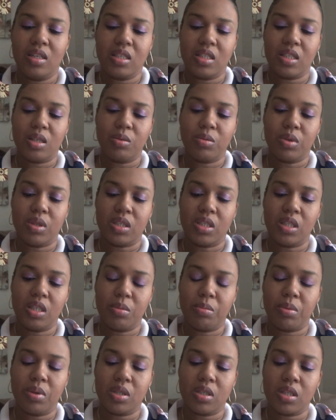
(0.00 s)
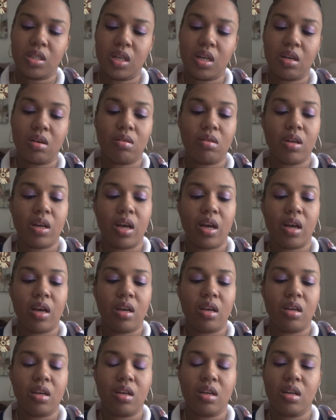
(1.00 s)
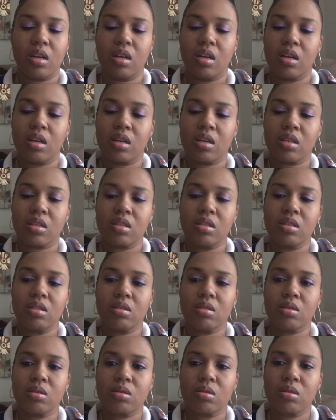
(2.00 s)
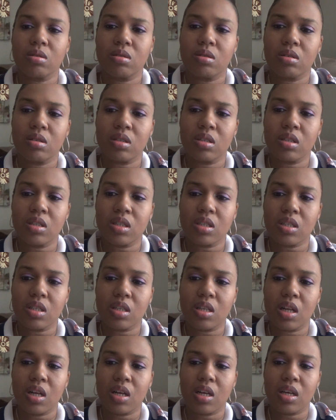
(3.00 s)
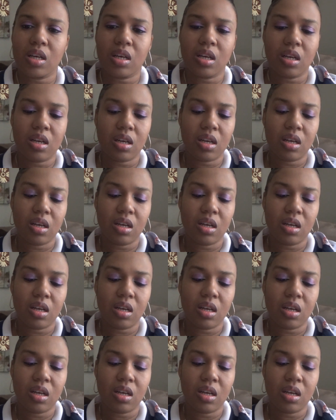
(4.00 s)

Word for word: see what the tip looks like on that. Oh, it looks like